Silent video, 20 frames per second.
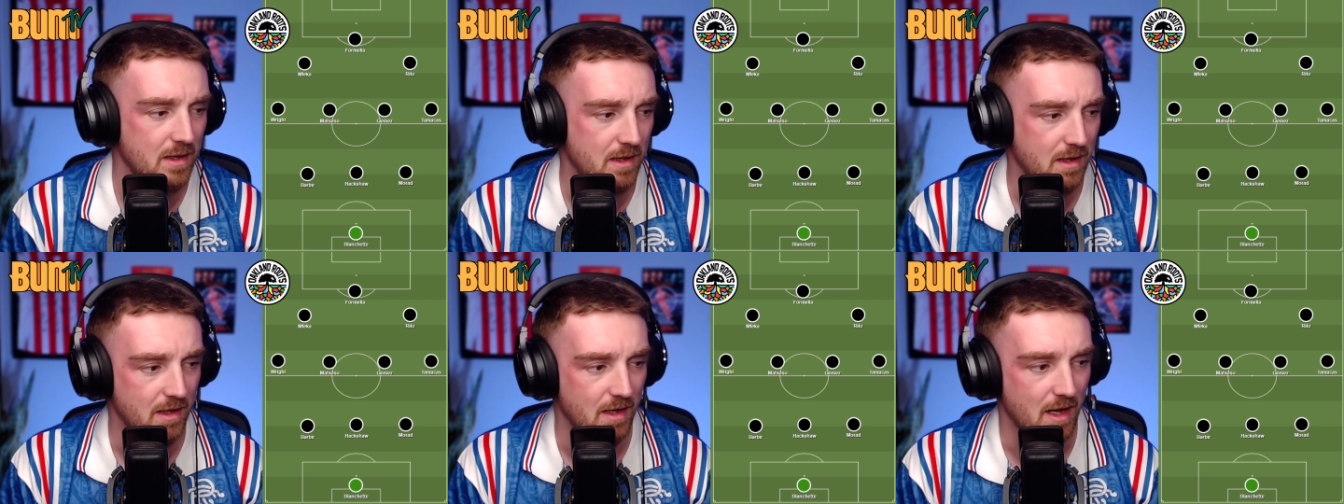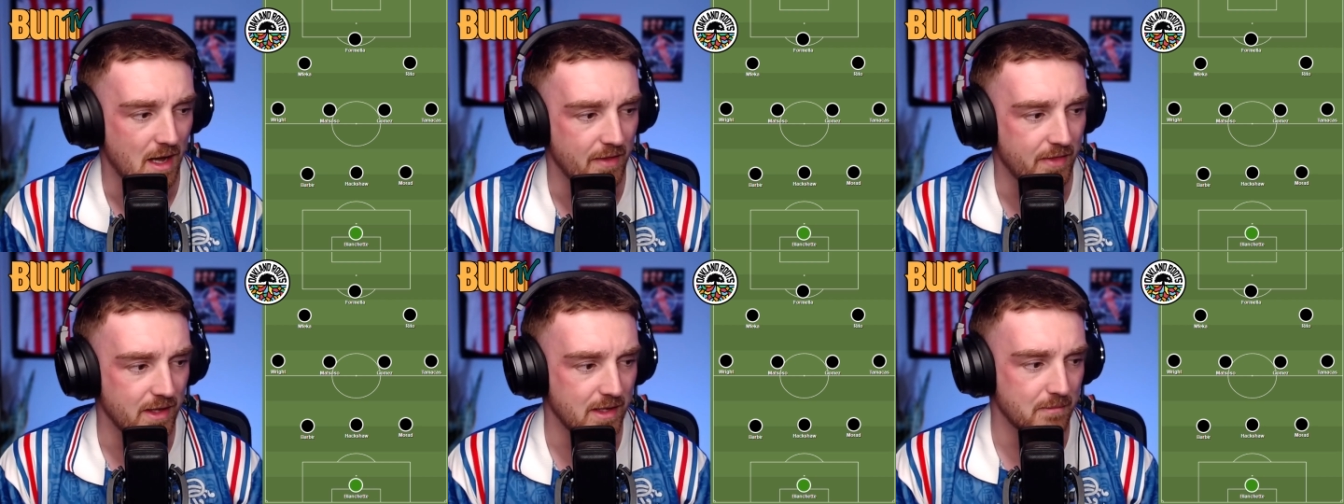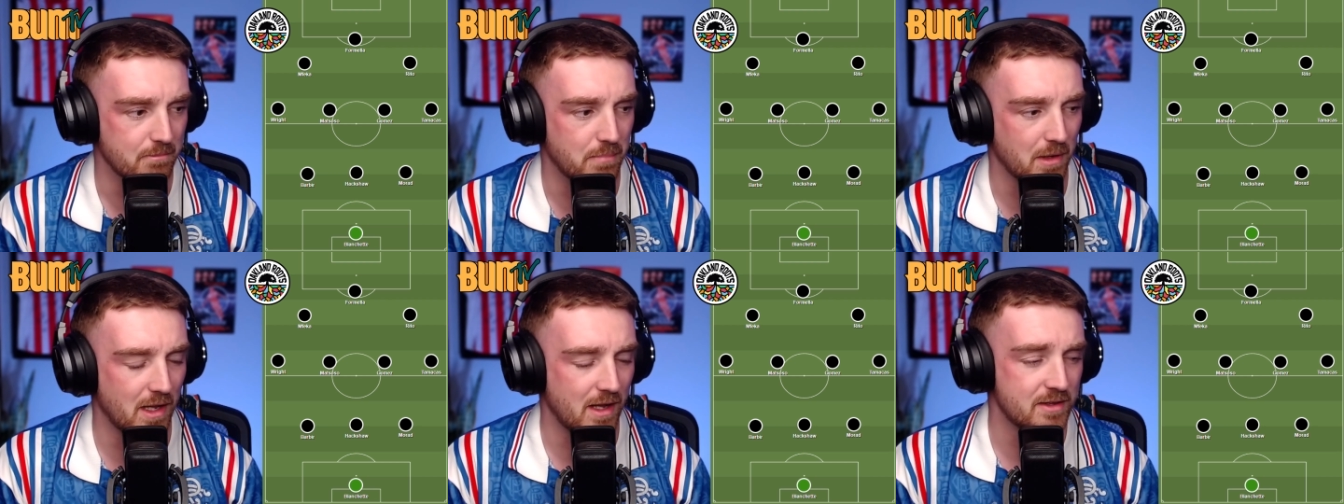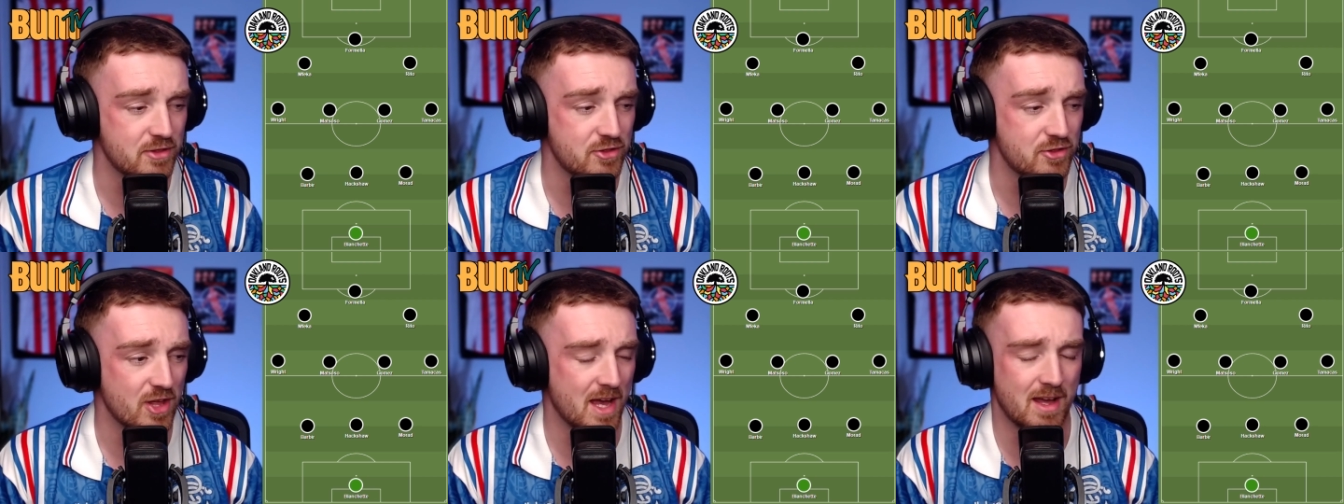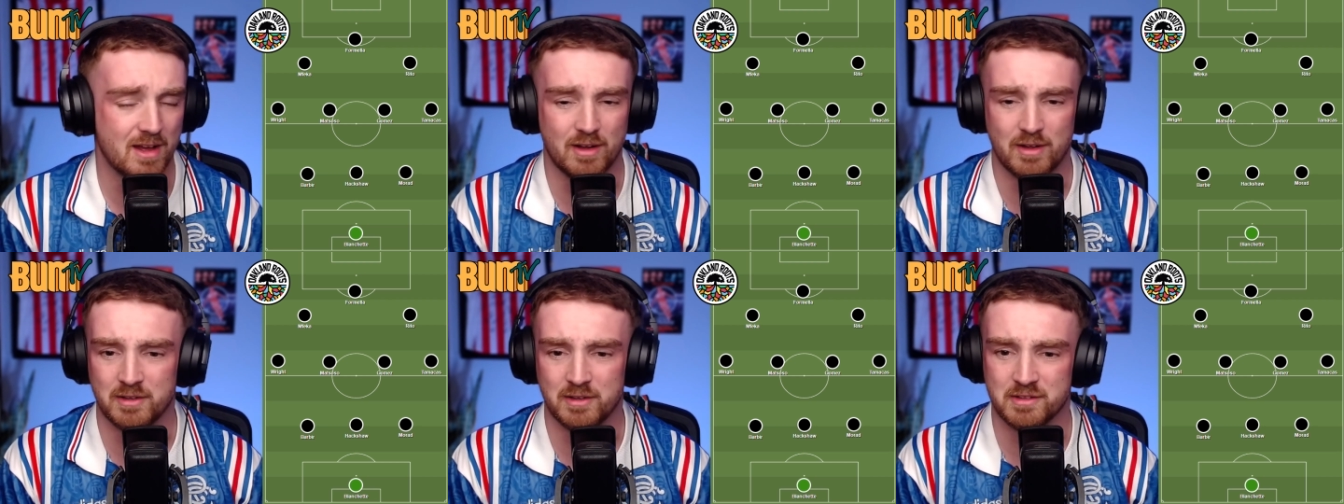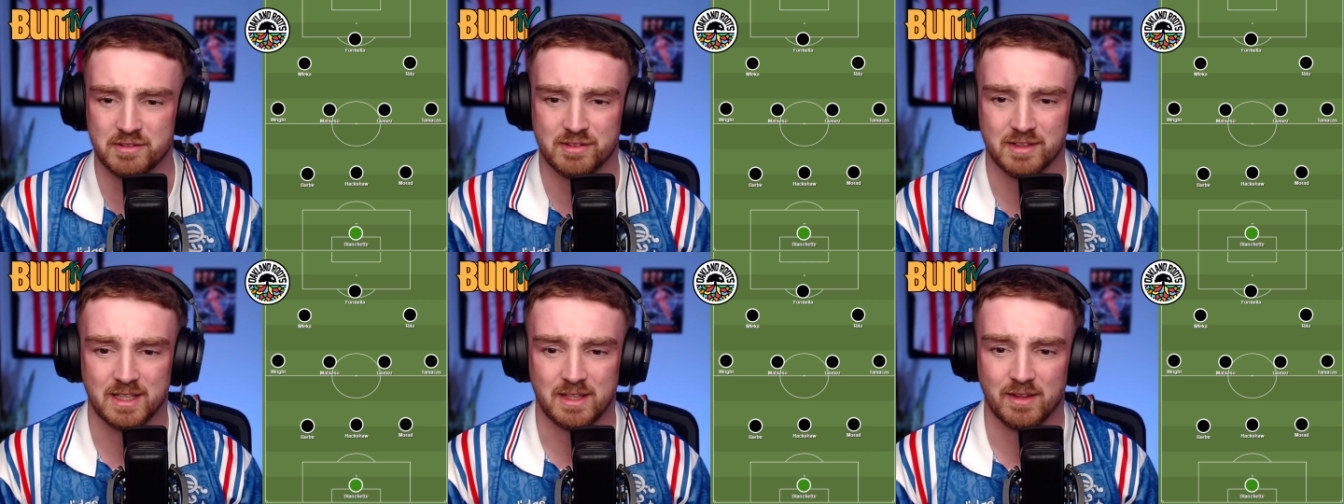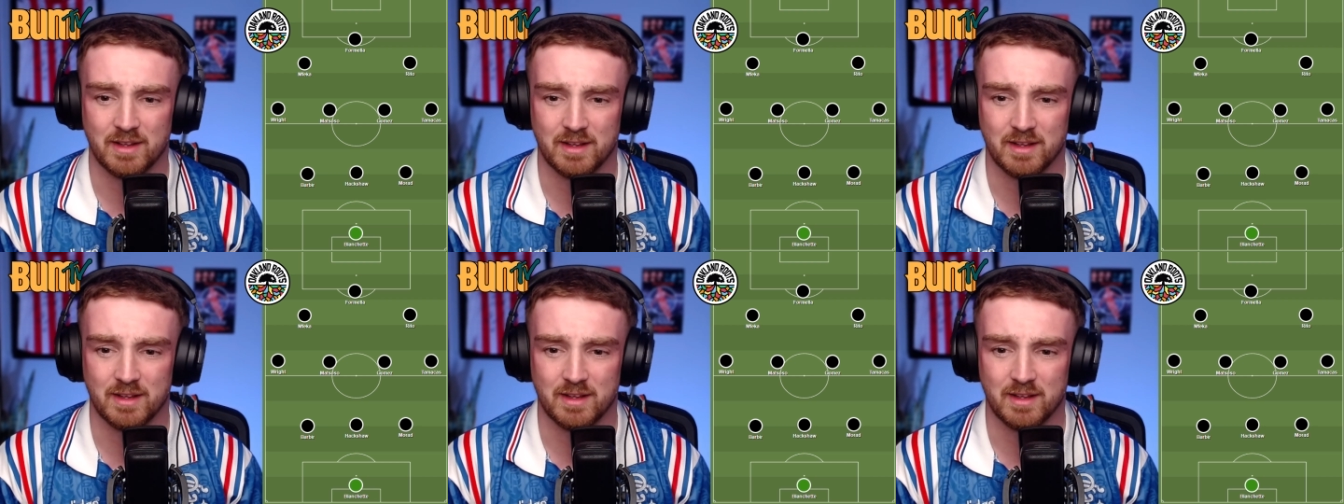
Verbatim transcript: I think Blanchett, honestly, the,